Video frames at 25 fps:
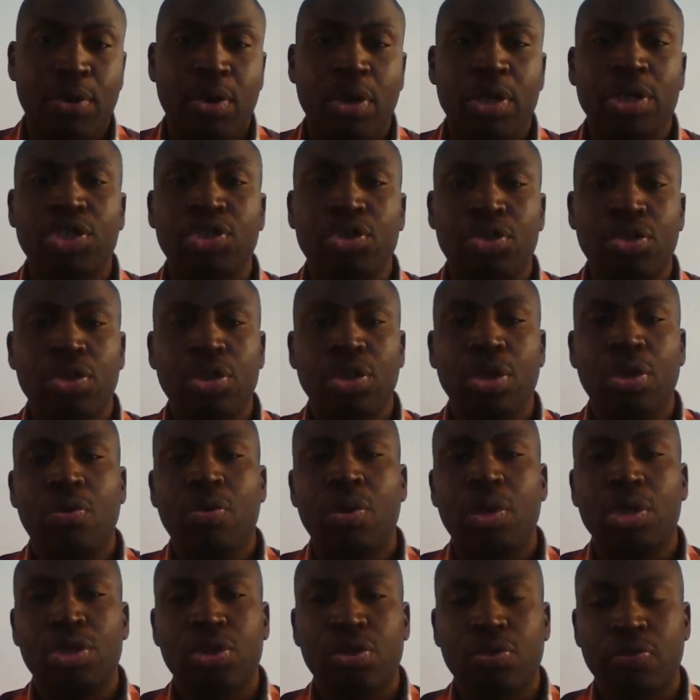But you
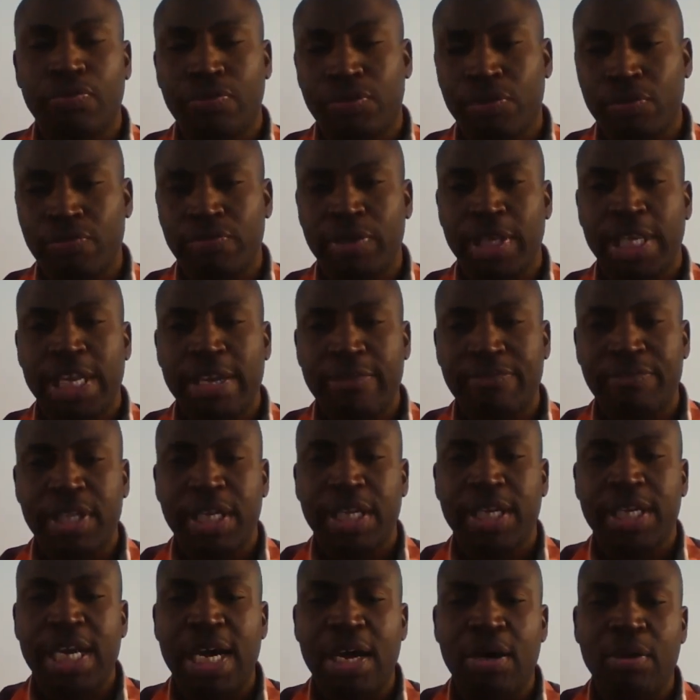know what? You've
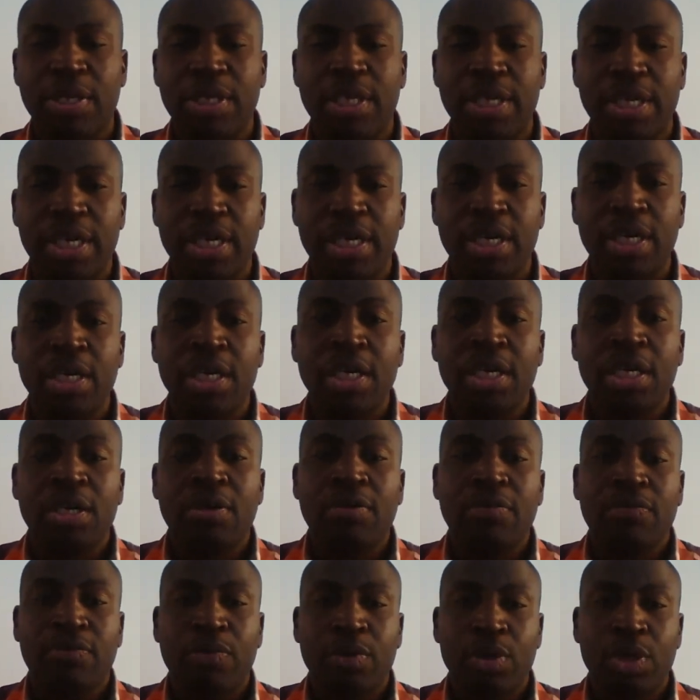left it out there
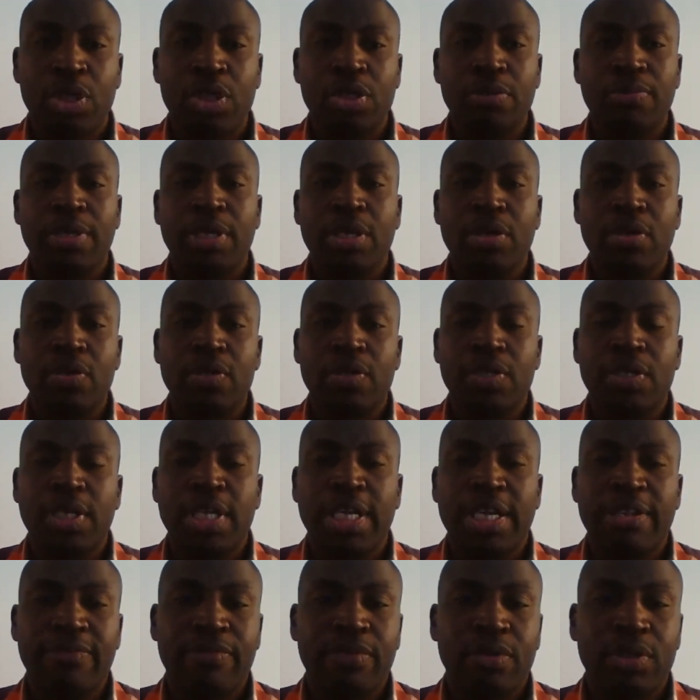for you to be
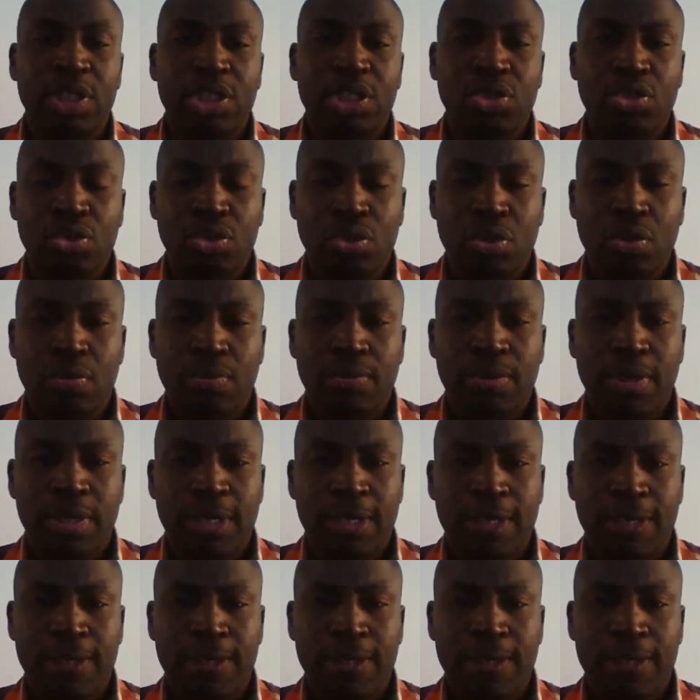considered for the job.